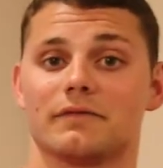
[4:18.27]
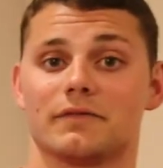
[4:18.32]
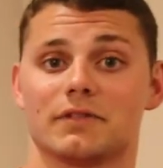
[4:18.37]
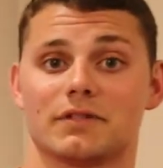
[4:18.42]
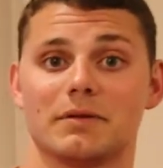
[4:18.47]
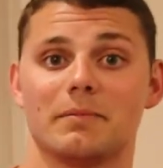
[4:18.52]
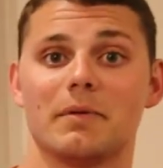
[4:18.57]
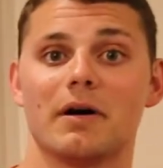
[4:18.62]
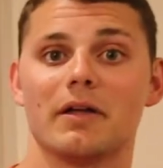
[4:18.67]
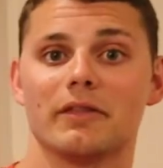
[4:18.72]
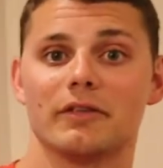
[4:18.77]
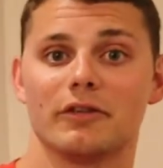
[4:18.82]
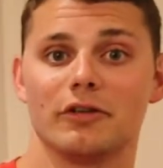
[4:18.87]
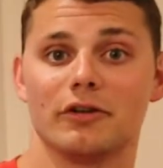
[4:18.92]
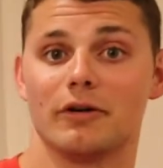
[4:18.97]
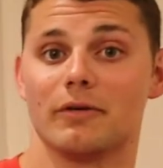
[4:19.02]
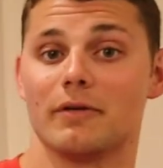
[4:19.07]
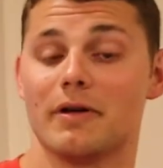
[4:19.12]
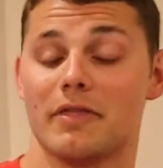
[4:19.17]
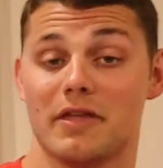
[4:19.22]
some
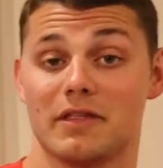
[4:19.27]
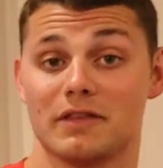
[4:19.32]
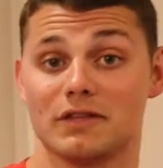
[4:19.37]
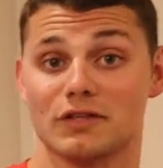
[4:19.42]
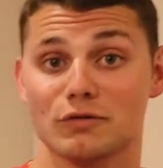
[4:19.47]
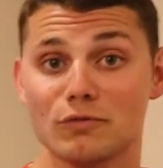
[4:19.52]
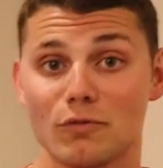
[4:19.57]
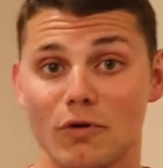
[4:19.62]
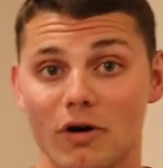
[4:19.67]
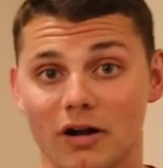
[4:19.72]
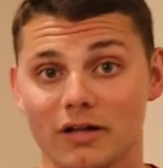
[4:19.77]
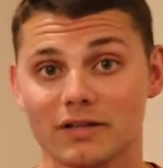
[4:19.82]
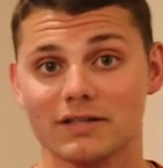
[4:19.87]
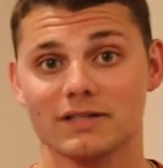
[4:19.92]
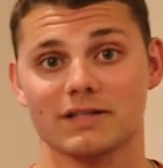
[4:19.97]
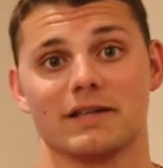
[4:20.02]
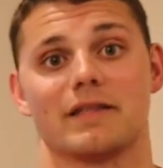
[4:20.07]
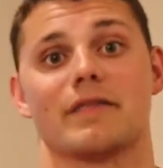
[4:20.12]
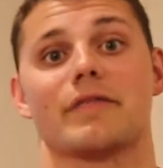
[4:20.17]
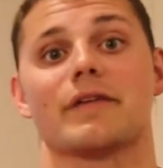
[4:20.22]
and then
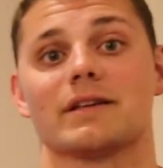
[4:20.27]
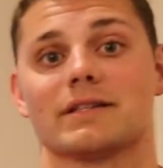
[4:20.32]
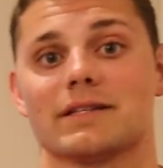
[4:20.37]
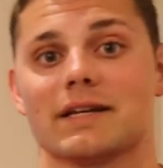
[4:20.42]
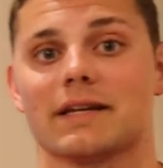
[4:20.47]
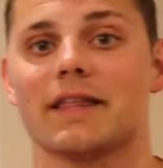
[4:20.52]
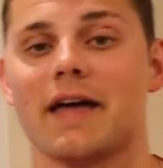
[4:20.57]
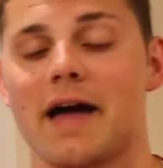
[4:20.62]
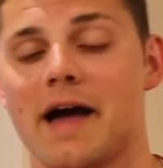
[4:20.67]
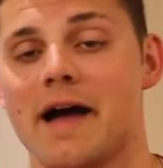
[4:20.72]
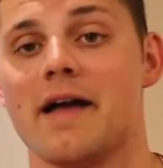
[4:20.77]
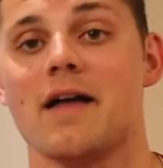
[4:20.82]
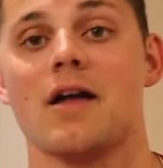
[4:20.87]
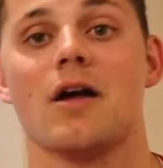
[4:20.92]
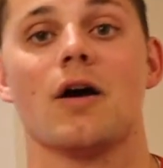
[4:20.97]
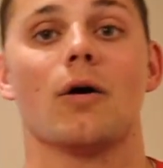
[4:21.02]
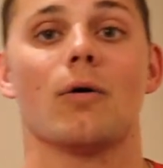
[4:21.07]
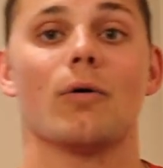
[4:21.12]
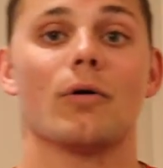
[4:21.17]
squats and things like that.